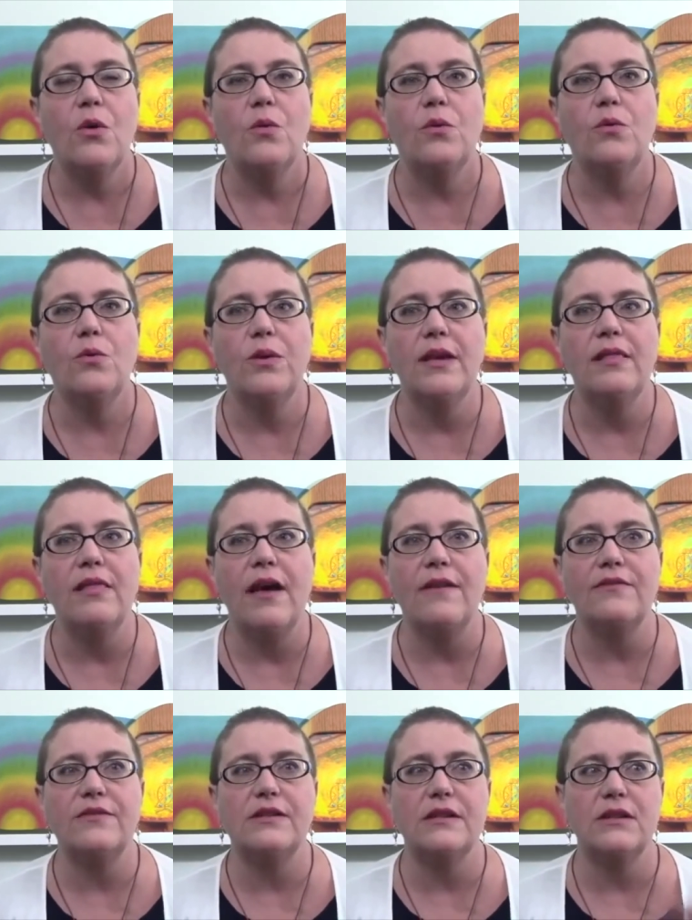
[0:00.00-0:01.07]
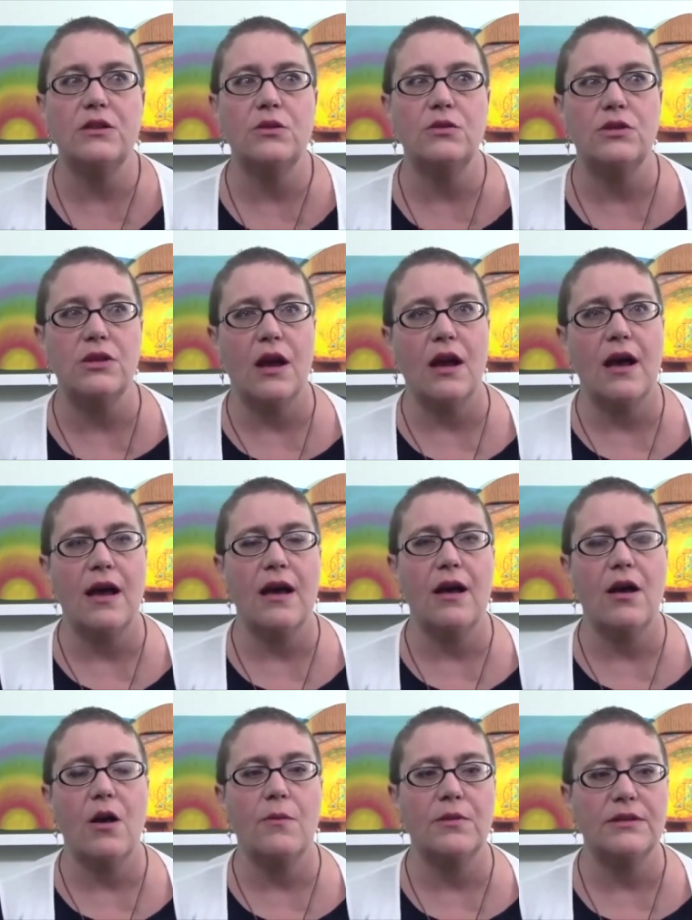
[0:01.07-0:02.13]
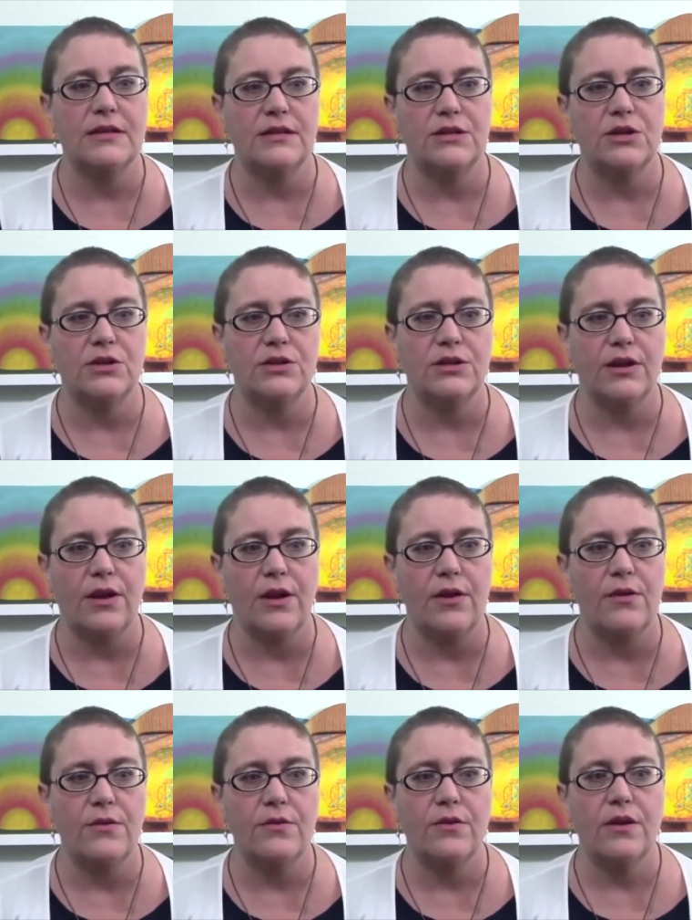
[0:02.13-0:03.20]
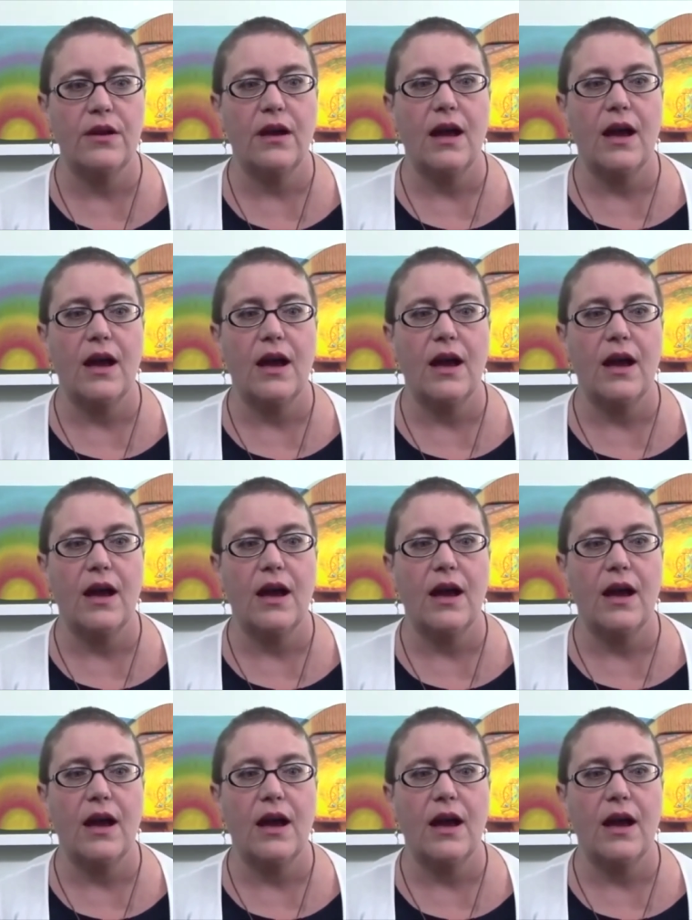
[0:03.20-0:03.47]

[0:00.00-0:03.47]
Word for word: When we left Utah almost six years ago,